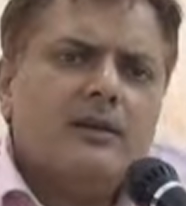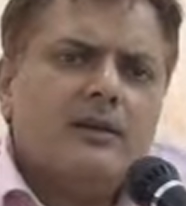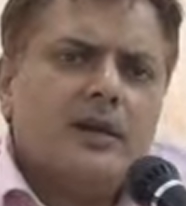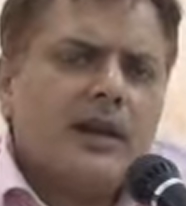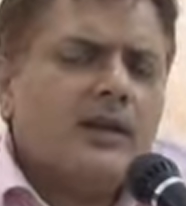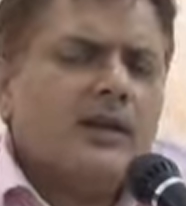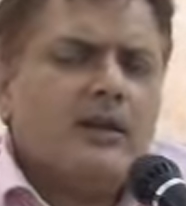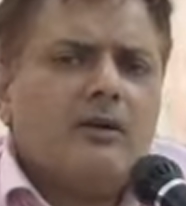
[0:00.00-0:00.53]

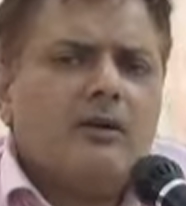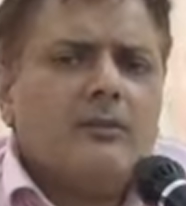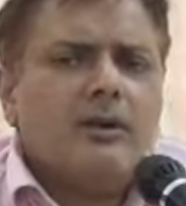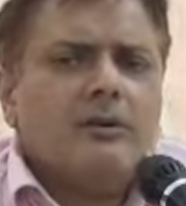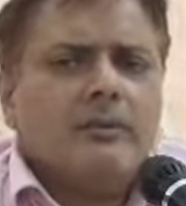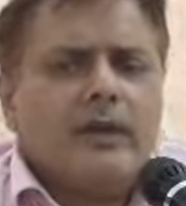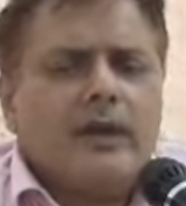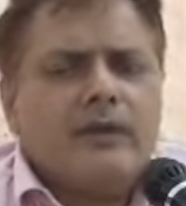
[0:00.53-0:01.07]
That
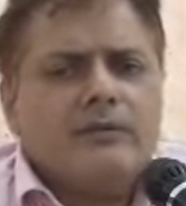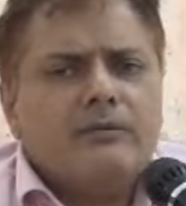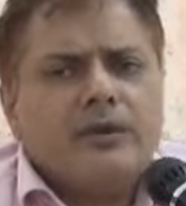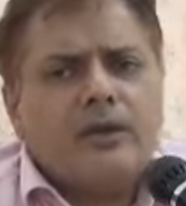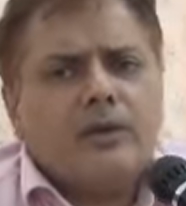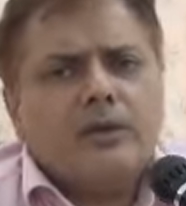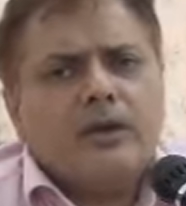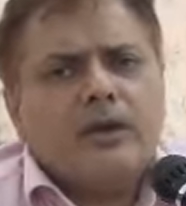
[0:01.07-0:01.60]
government bank
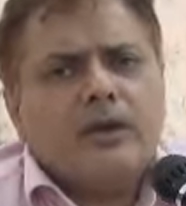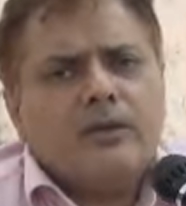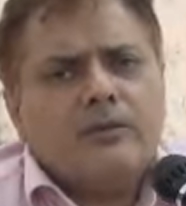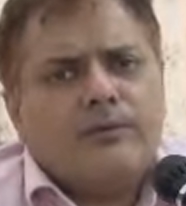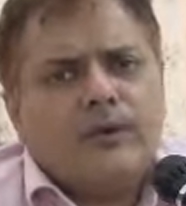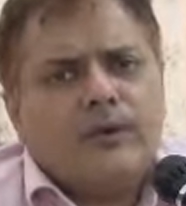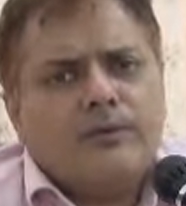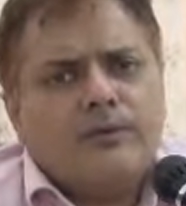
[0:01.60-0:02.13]
will only
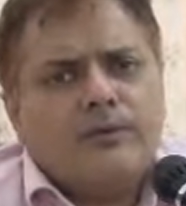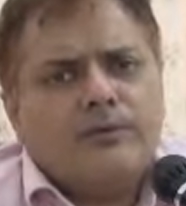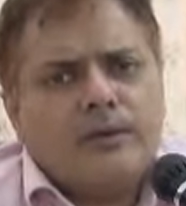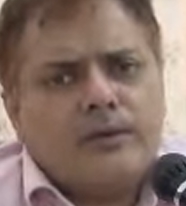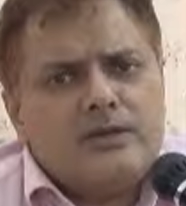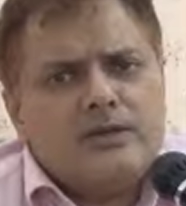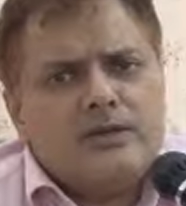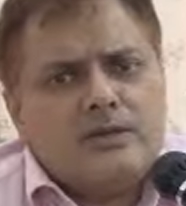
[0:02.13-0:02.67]
confine to
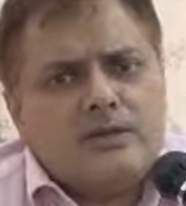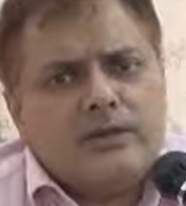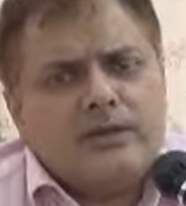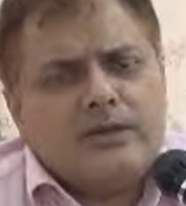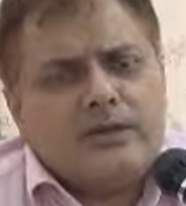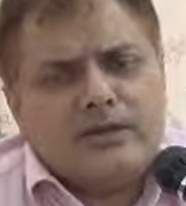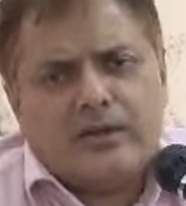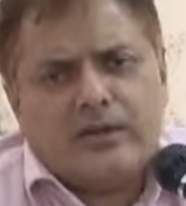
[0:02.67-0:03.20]
fund
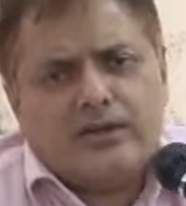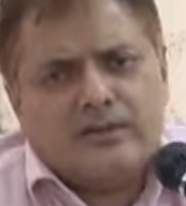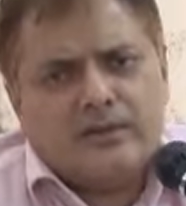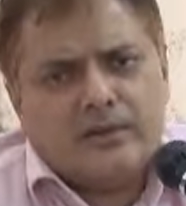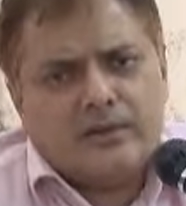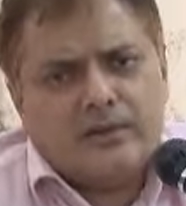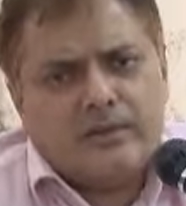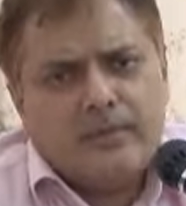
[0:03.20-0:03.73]
storage and
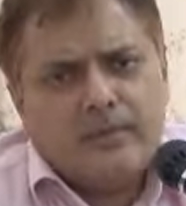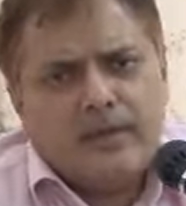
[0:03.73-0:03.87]
transfer.